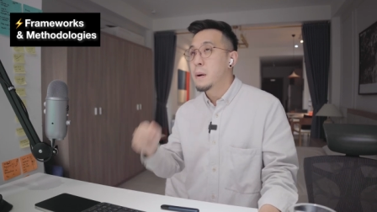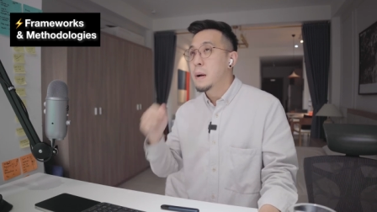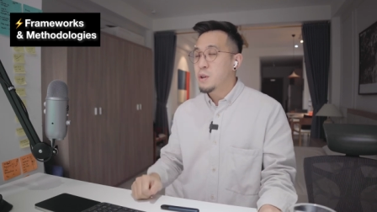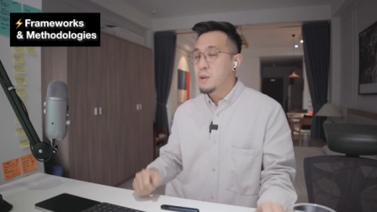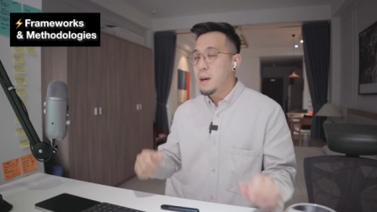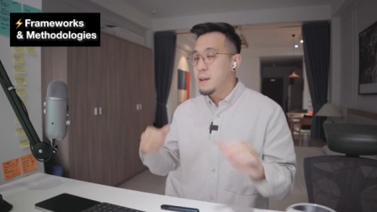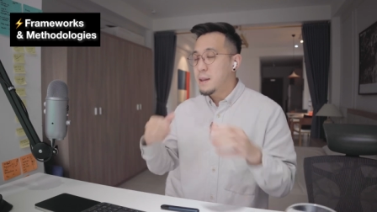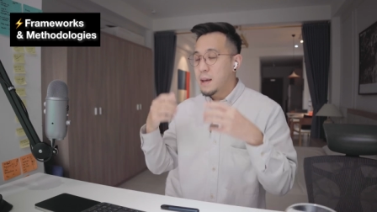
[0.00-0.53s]
So
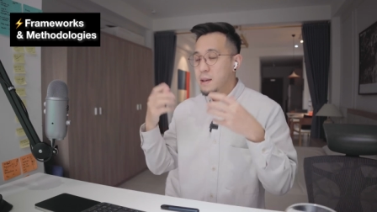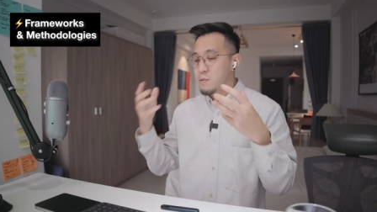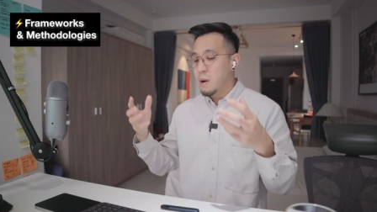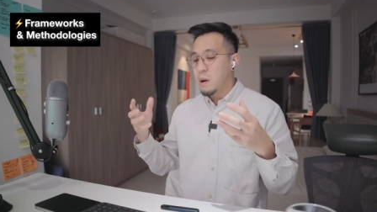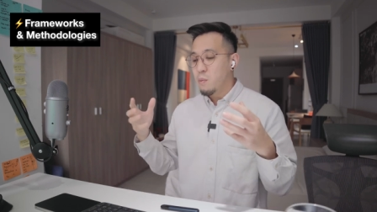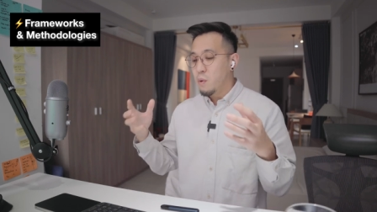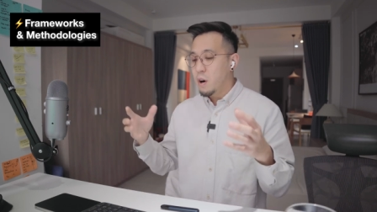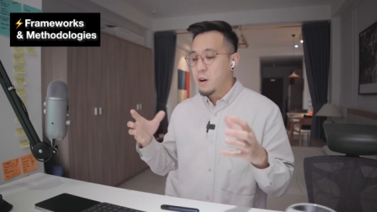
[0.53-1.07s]
yeah, that's
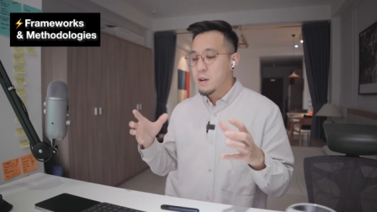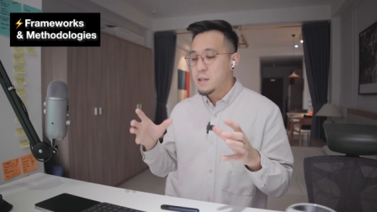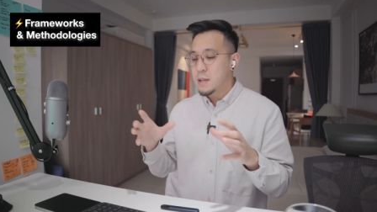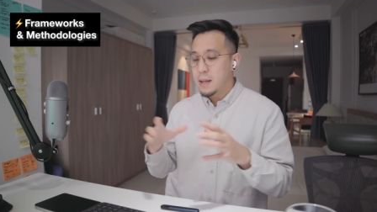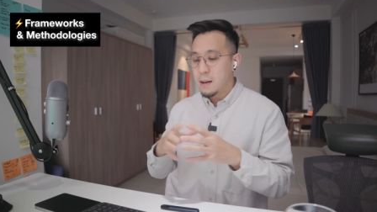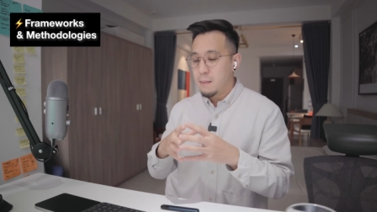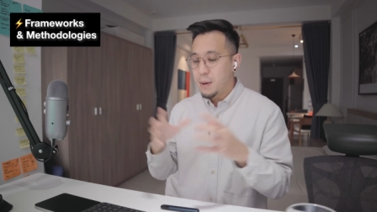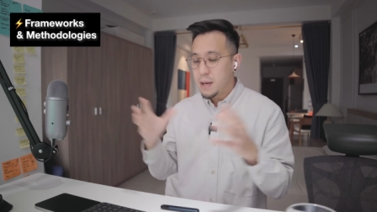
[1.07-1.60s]
where I worked.
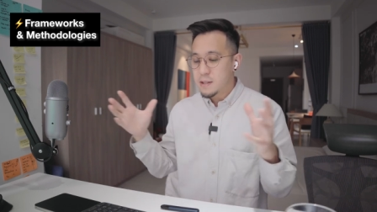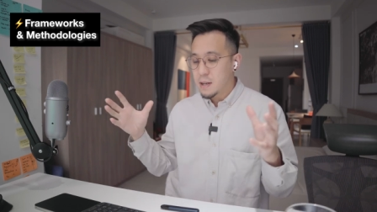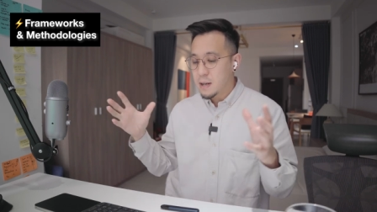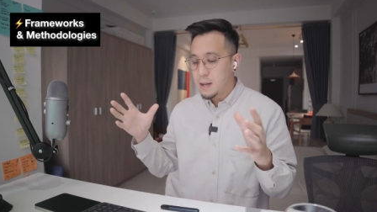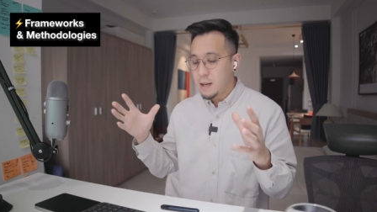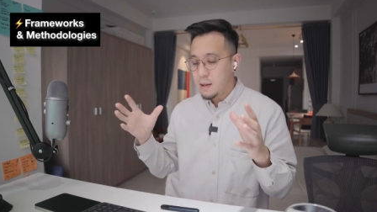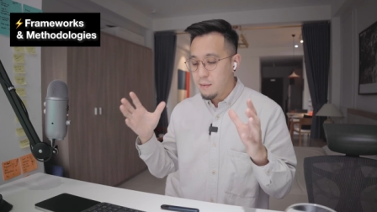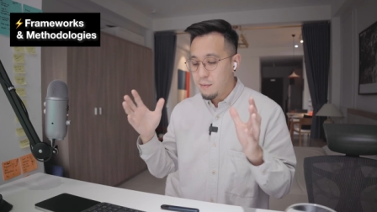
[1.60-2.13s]
And then
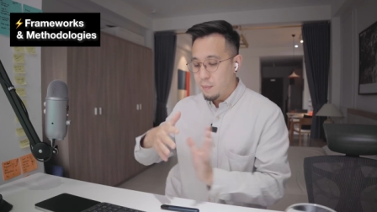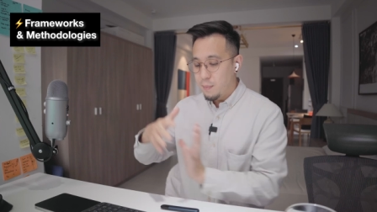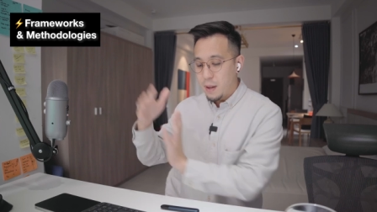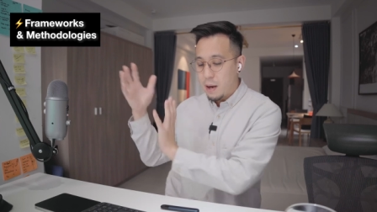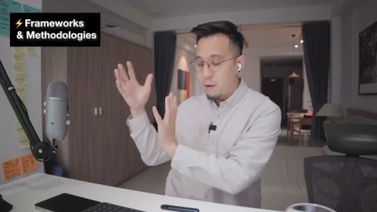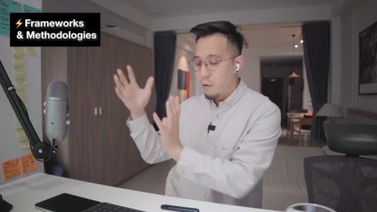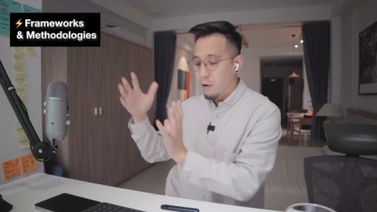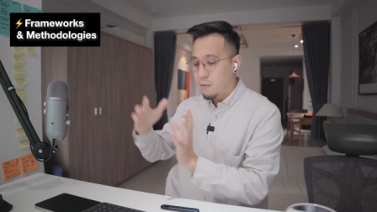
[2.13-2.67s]
basically from
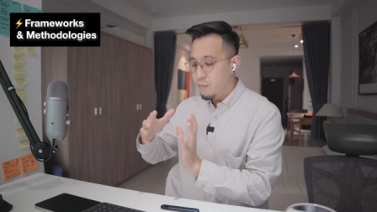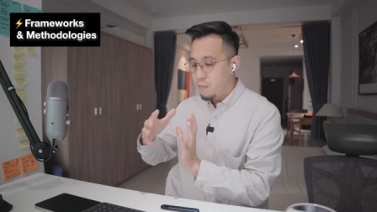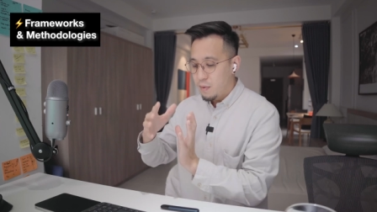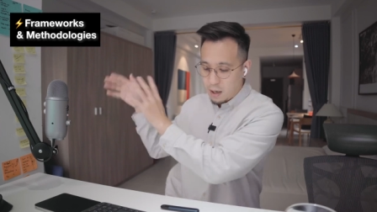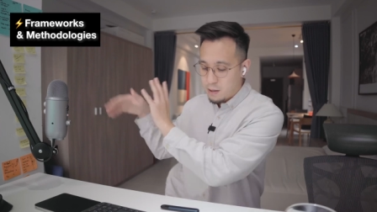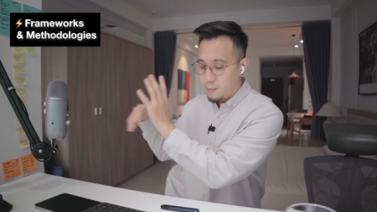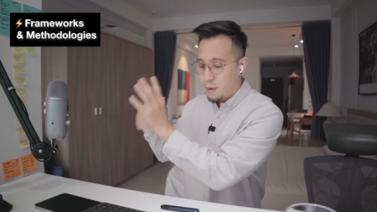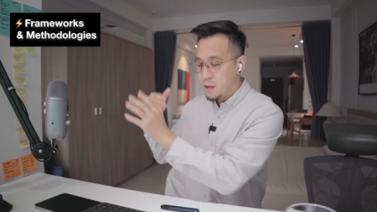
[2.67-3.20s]
there on,
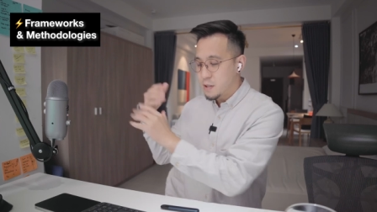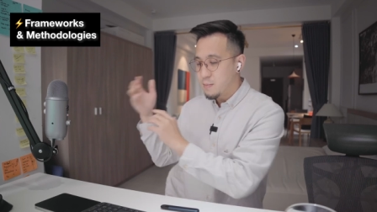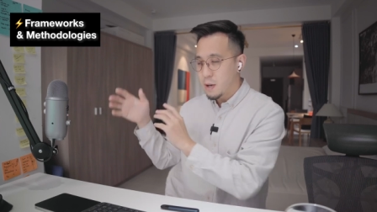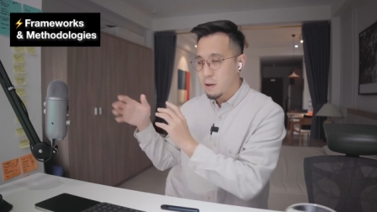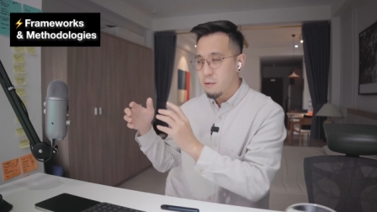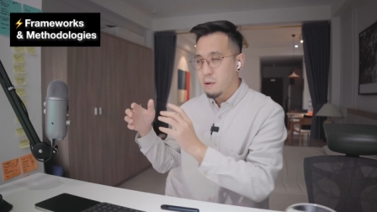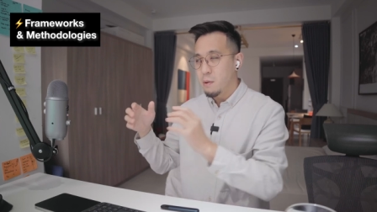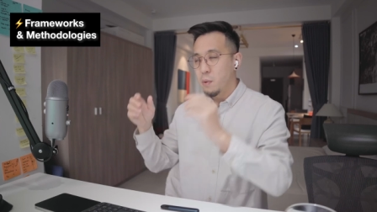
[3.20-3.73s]
other parts of my
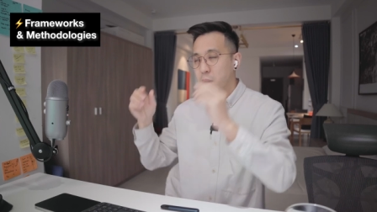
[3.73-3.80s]
career